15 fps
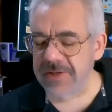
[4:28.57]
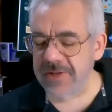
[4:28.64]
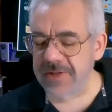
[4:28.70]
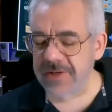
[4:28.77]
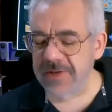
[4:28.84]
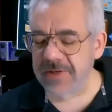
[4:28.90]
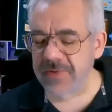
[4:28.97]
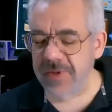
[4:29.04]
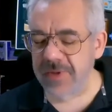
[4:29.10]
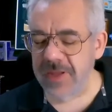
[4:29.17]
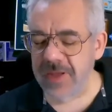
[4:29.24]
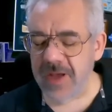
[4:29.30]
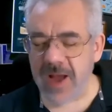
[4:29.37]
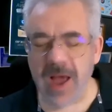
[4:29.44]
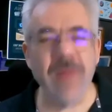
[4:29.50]
that this is
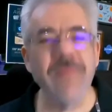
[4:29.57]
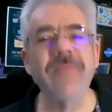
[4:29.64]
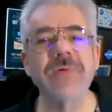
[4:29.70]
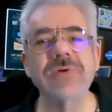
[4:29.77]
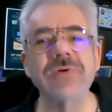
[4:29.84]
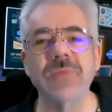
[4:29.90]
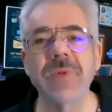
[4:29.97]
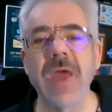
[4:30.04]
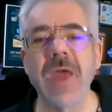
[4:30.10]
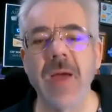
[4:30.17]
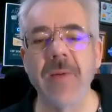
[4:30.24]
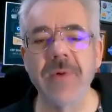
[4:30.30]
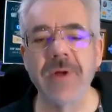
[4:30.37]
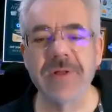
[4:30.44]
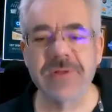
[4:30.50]
really a conference room camera.